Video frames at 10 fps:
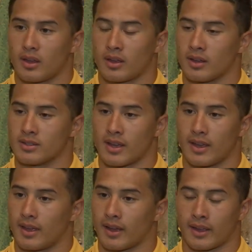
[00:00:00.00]
Because
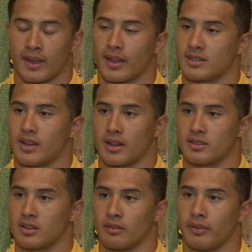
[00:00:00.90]
I can't stand
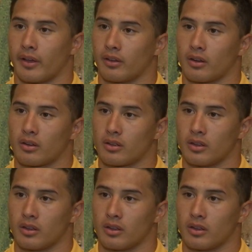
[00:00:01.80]
seeing failure.